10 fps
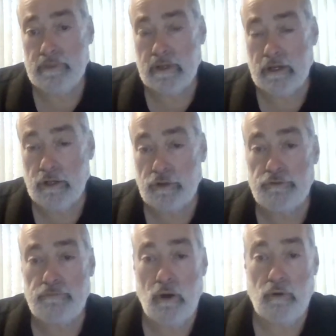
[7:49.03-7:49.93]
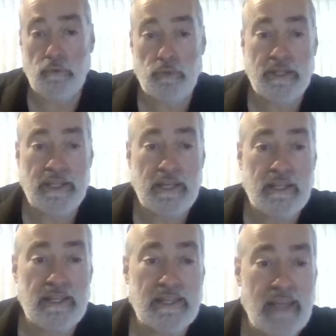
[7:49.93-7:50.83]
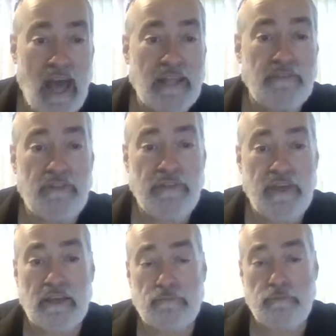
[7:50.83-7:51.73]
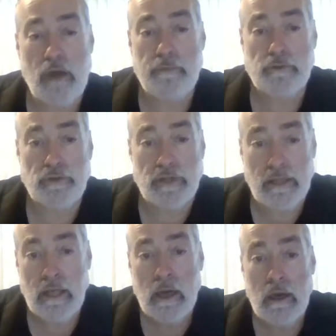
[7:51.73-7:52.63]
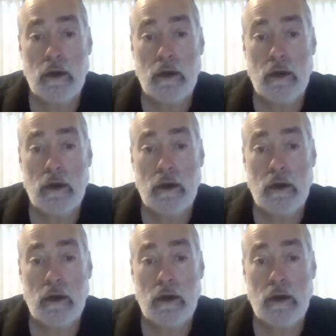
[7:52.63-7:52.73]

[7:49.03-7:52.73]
includes both. We did not even think it's proper to name